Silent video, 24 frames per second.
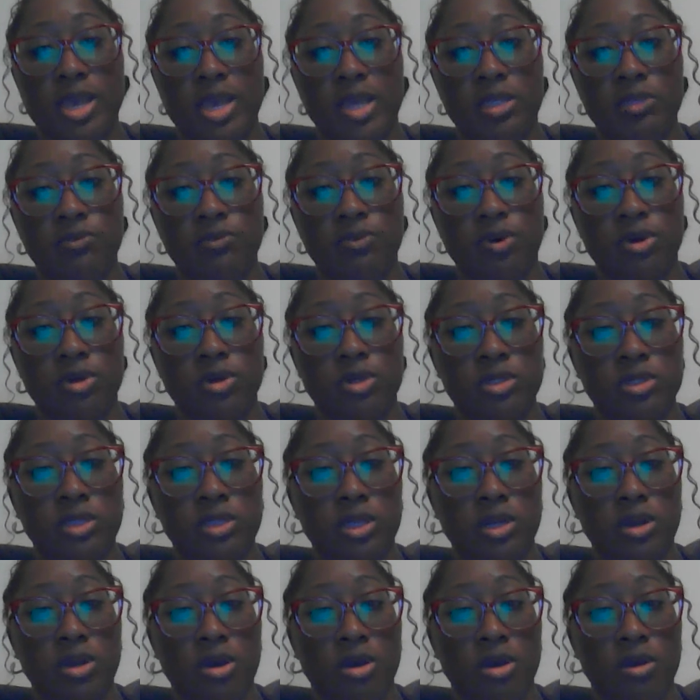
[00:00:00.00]
as
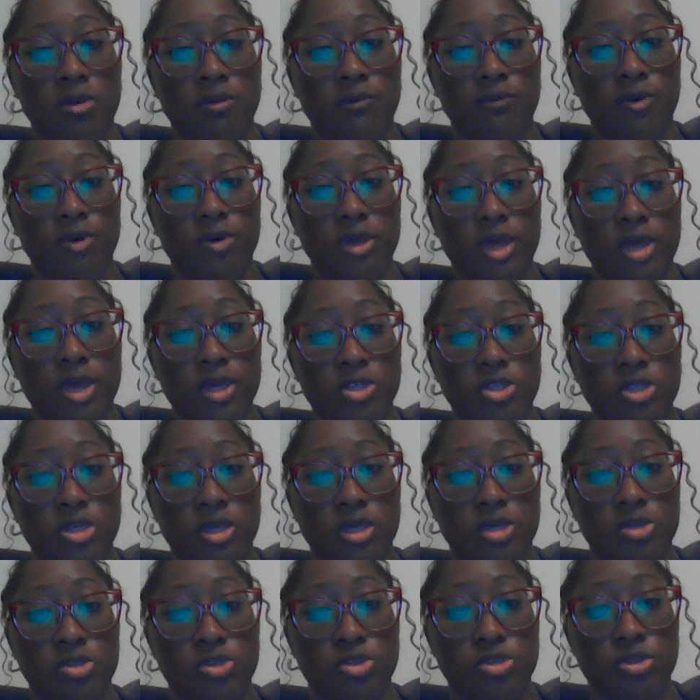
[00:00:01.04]
focusing on vocation
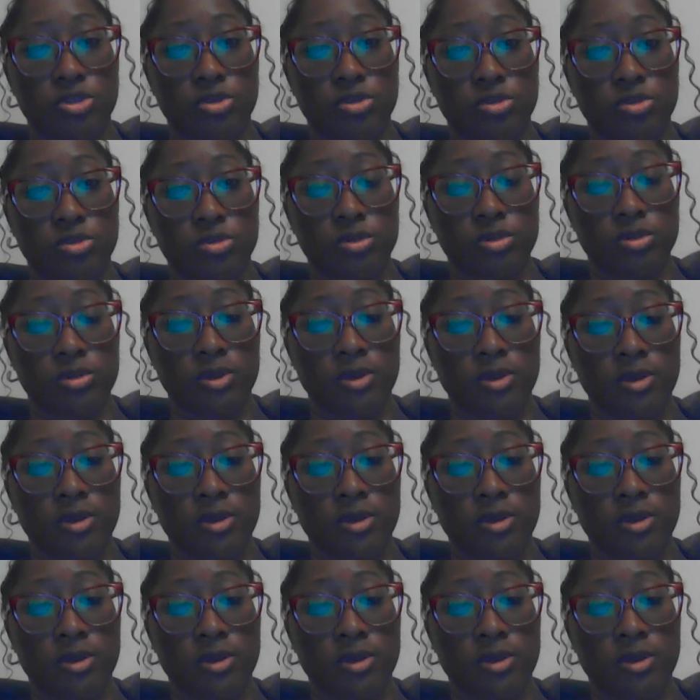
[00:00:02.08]
issues;